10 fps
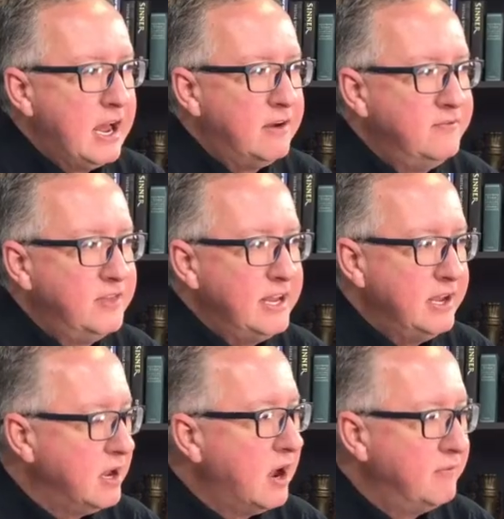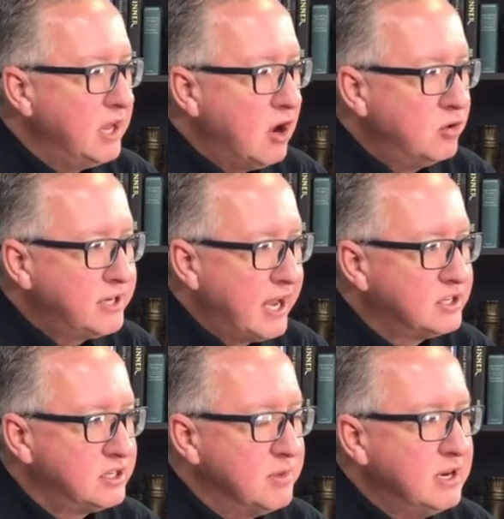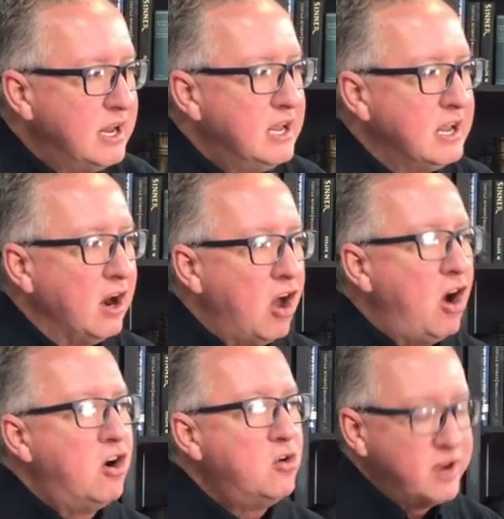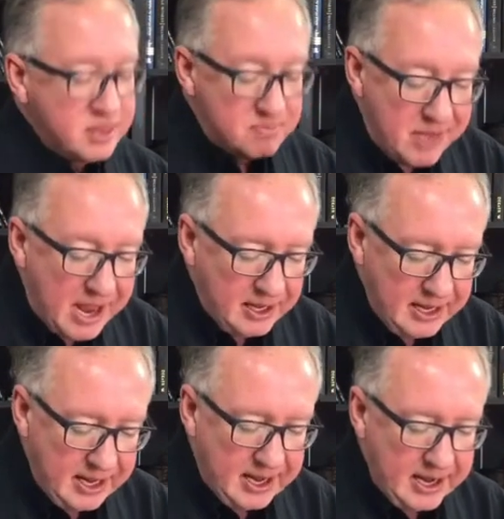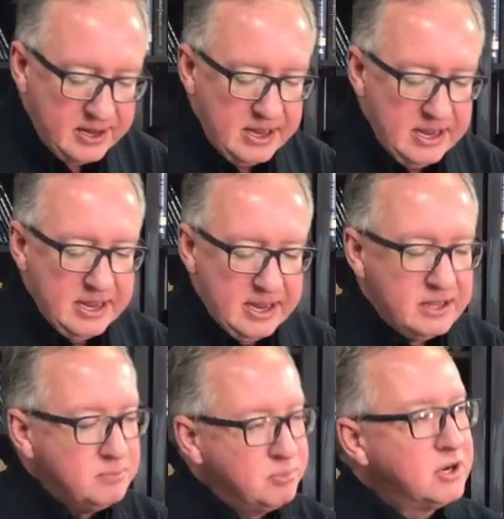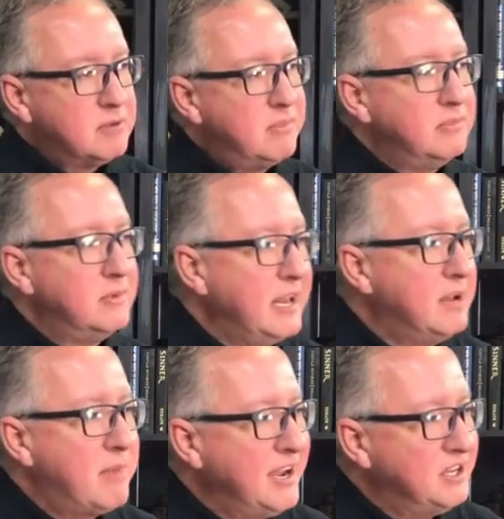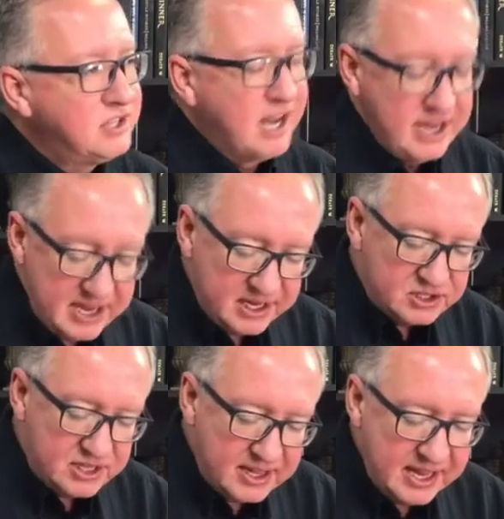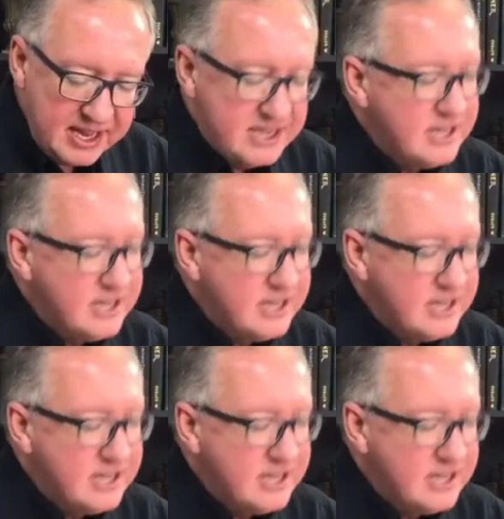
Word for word: of the, of the Old Testament. Along with Malachi, uh, the book of Nehemiah is taking us to the